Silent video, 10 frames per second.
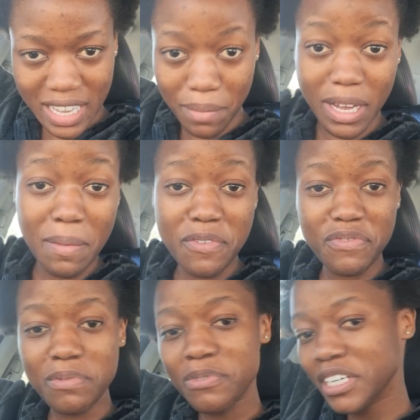I'm coming
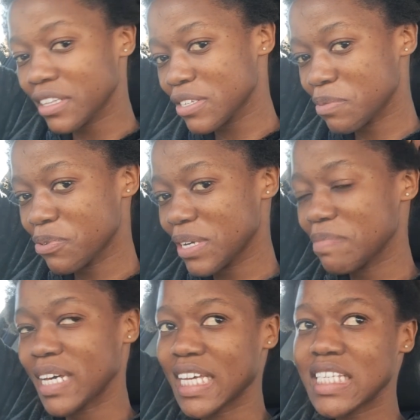from work this morning.
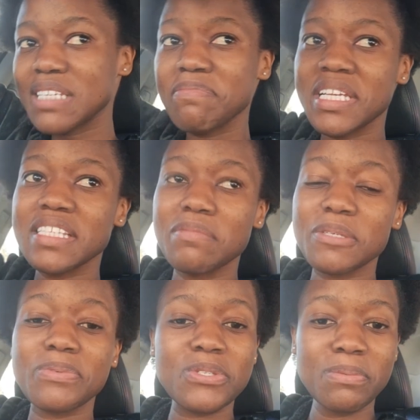My hair's a mess. I'm
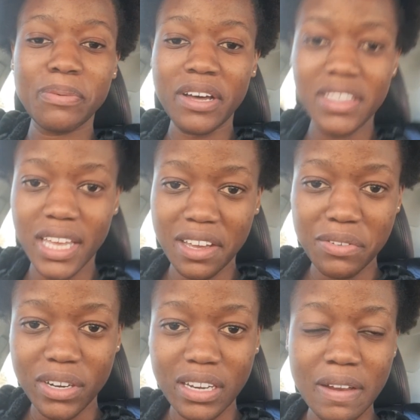supposed to bath and get
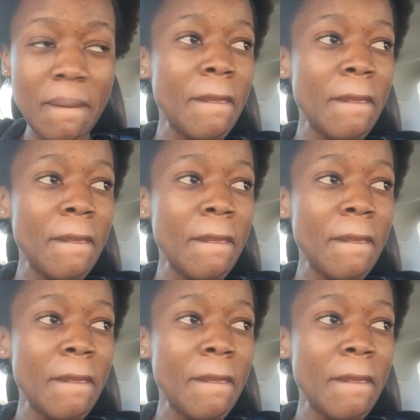ready.